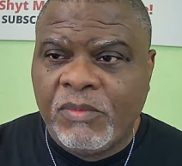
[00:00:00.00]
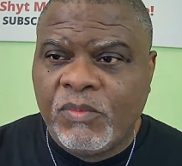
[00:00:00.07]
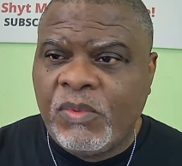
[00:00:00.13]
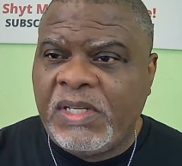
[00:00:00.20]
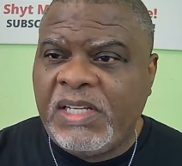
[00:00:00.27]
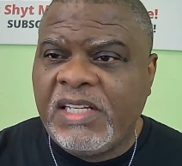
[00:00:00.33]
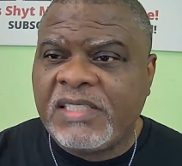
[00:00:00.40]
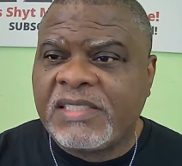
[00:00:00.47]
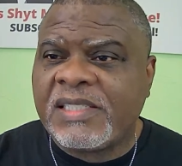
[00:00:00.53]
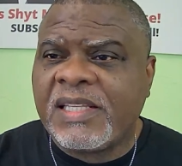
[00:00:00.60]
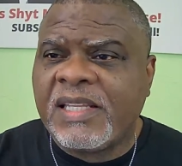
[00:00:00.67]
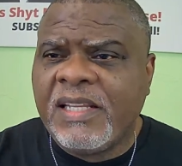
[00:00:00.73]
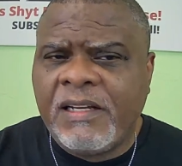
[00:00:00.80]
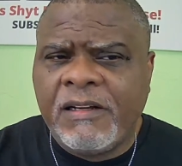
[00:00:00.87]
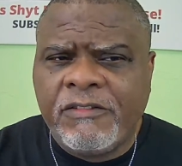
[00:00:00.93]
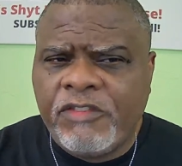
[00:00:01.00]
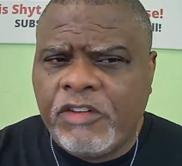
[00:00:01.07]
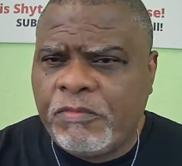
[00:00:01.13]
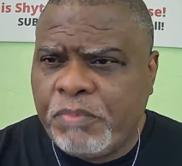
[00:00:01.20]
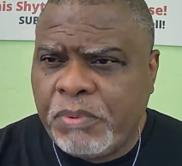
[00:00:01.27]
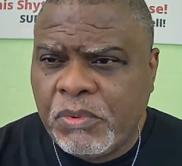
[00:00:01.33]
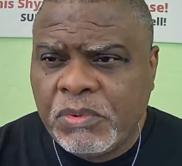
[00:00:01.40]
with his love
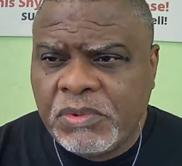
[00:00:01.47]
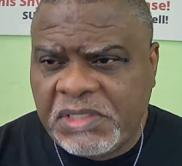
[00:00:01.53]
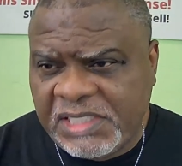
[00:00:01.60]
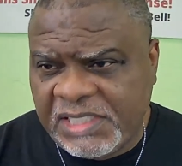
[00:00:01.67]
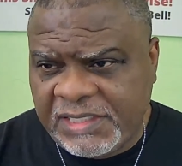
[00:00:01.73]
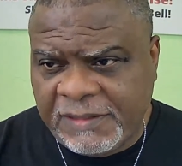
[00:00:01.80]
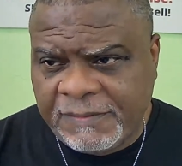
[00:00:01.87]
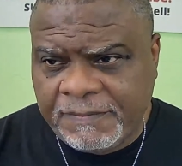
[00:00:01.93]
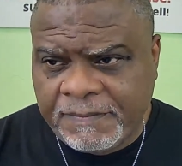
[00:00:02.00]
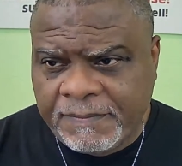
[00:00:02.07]
of Putin,